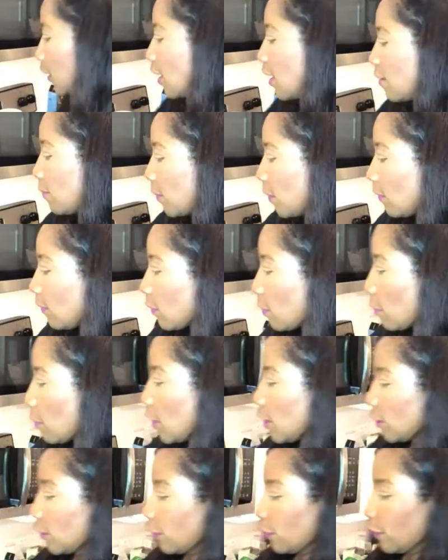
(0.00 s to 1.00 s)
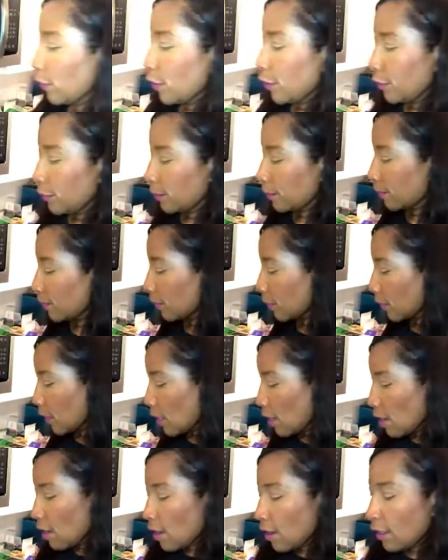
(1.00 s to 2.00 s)
cup of the monk fruit.
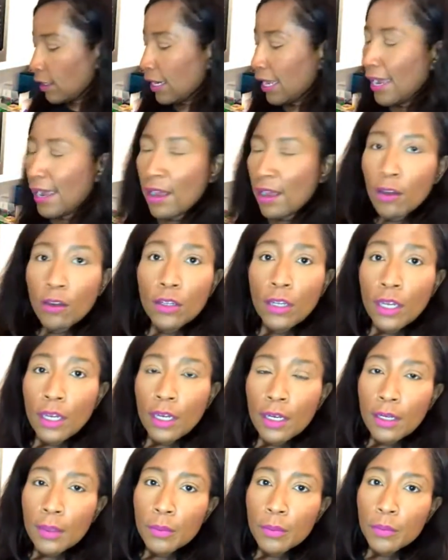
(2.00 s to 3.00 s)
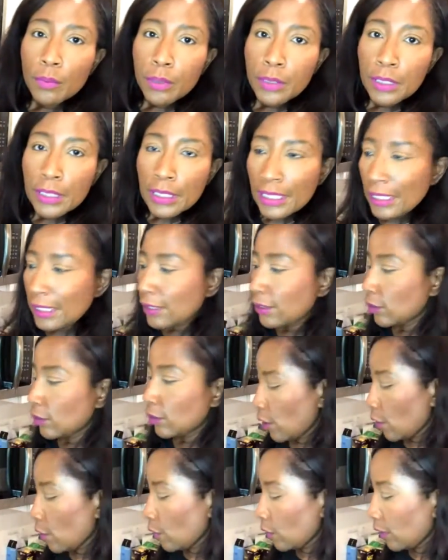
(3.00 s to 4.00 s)
Now, please
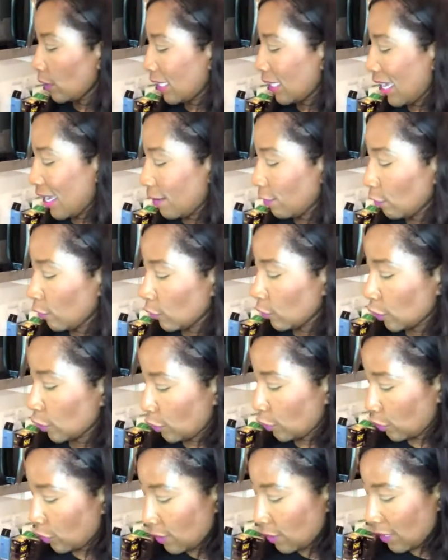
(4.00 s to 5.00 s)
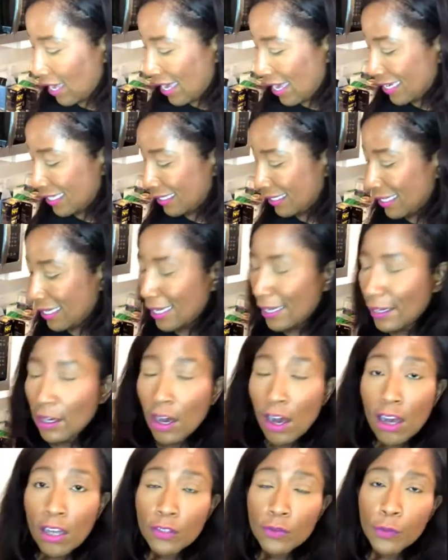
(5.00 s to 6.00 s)
note that to do the icing, it
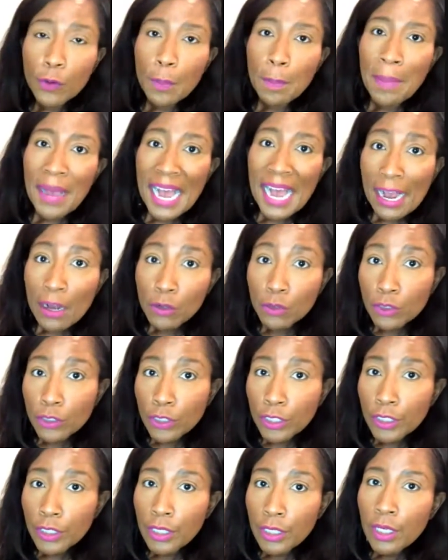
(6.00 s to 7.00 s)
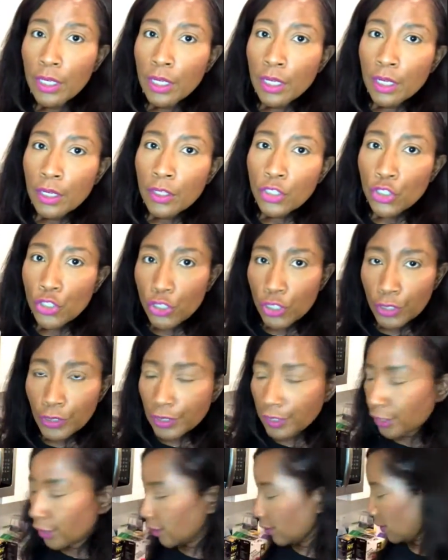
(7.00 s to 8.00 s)
called for powdered
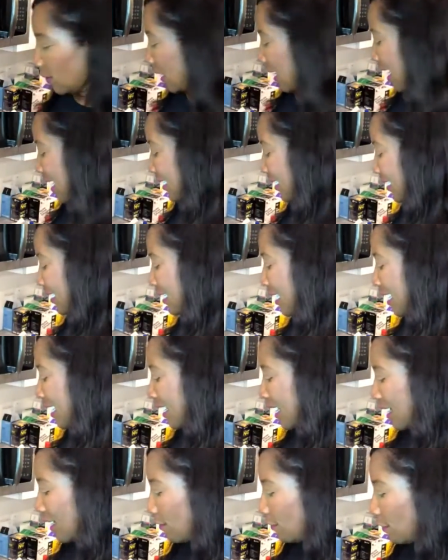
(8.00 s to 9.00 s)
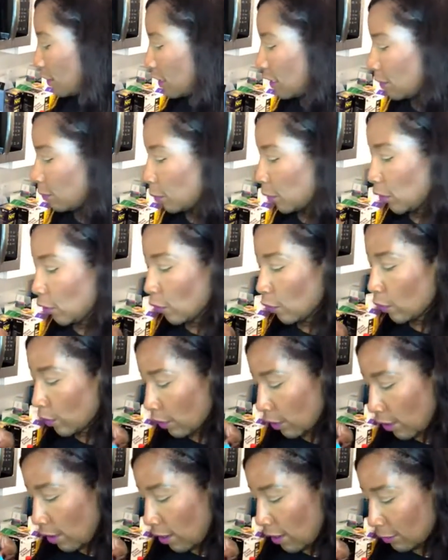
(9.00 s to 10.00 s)
sugar. I did not have any
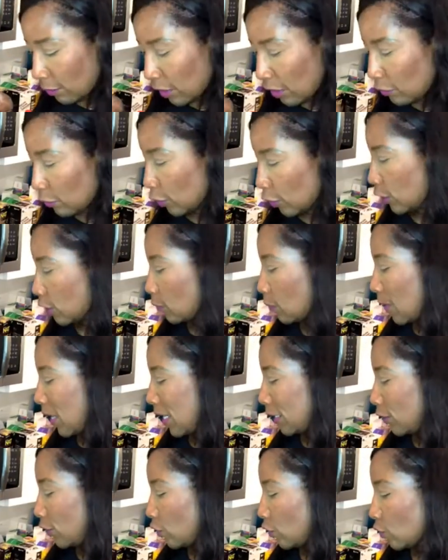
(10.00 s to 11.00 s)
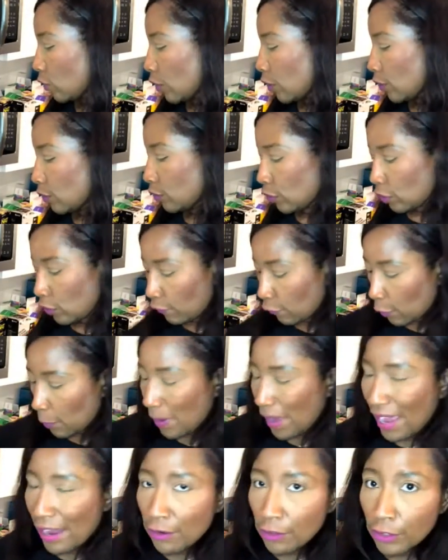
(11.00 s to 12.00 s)
pure on me, which is my usual go-to for
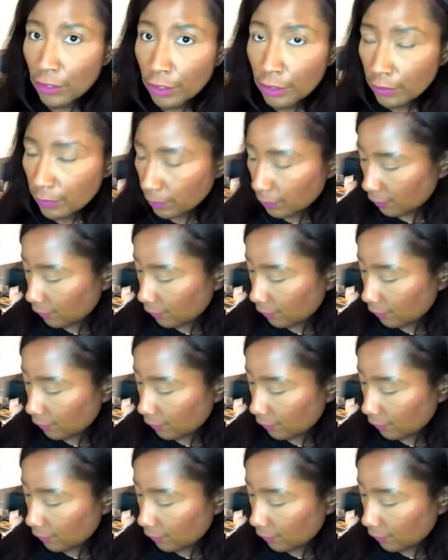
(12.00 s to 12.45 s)
powdered.